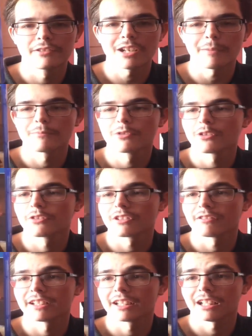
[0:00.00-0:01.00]
your jump due
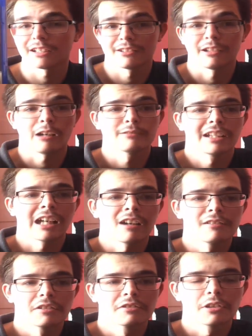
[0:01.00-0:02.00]
to how the
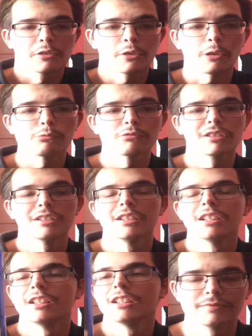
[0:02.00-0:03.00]
character's controlled.
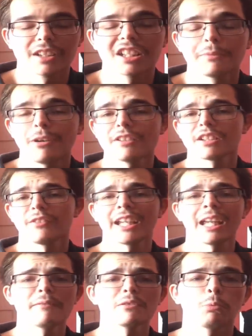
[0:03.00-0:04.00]
And to be honest, I
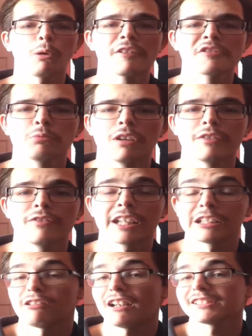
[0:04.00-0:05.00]
think it was worse with
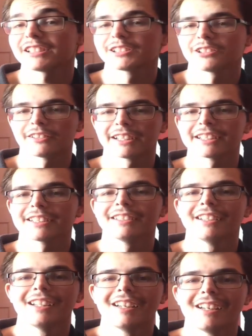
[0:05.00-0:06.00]
Classic
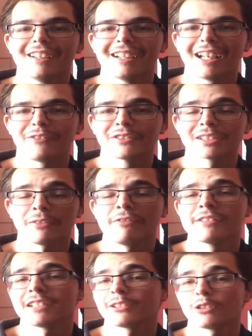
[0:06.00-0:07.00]
Sonic for some
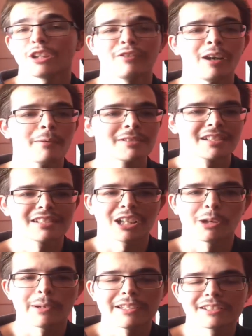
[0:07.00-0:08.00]
reason. I don't know if that was just a
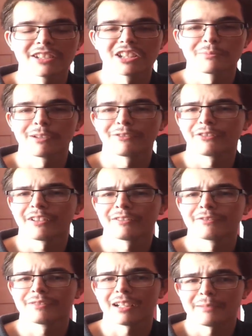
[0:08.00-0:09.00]
coincidence, but
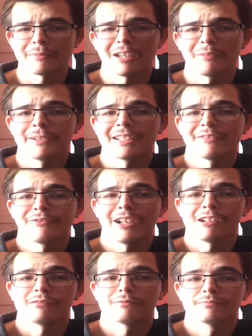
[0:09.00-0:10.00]
in my opinion, it
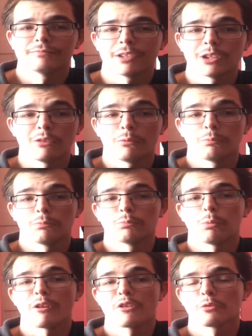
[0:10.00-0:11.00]
felt
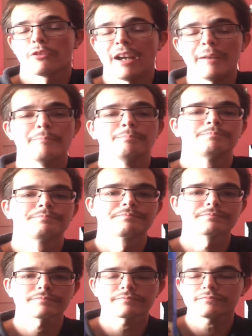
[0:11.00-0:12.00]
worse with him
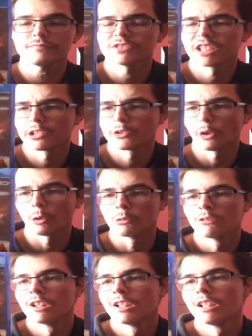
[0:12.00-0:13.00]
to control.